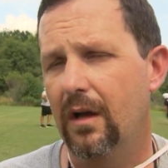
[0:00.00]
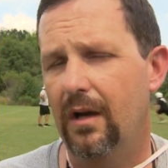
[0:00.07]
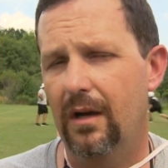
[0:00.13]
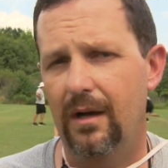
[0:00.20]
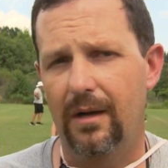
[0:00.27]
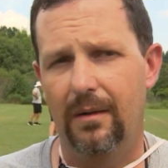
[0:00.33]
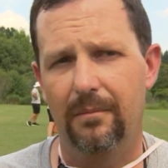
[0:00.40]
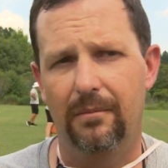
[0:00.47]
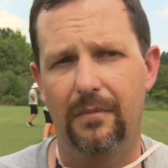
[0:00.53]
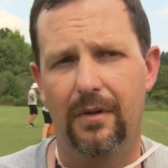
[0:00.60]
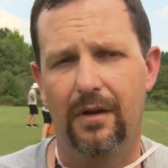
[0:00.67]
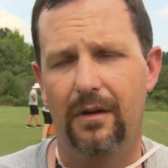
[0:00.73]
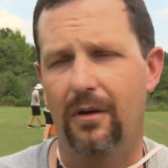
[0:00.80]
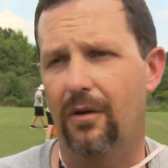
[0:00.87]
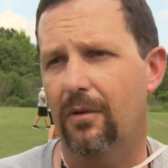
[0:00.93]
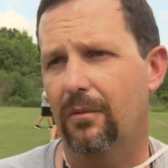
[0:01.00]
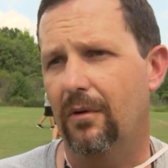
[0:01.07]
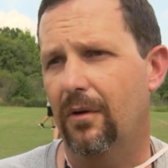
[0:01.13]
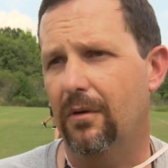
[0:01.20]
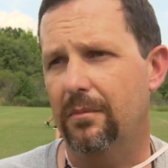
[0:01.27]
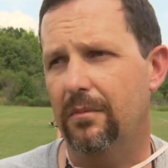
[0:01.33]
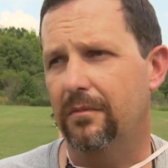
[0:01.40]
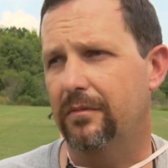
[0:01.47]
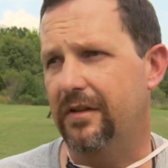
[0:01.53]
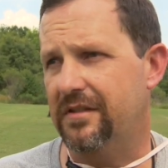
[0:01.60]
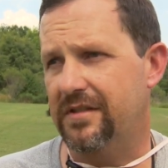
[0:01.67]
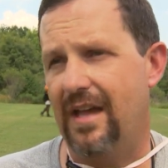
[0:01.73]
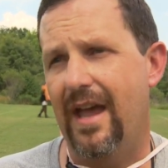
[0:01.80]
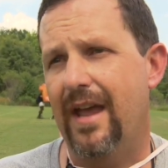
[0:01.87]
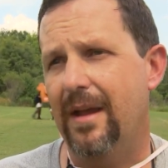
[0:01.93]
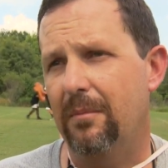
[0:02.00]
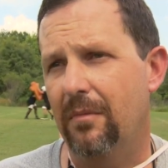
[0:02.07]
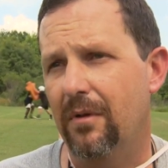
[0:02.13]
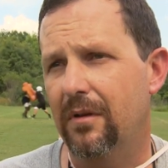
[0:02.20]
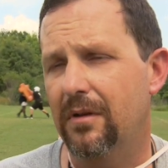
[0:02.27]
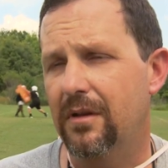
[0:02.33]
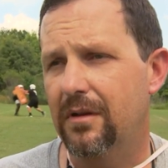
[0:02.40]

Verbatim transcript: um, are, are the same.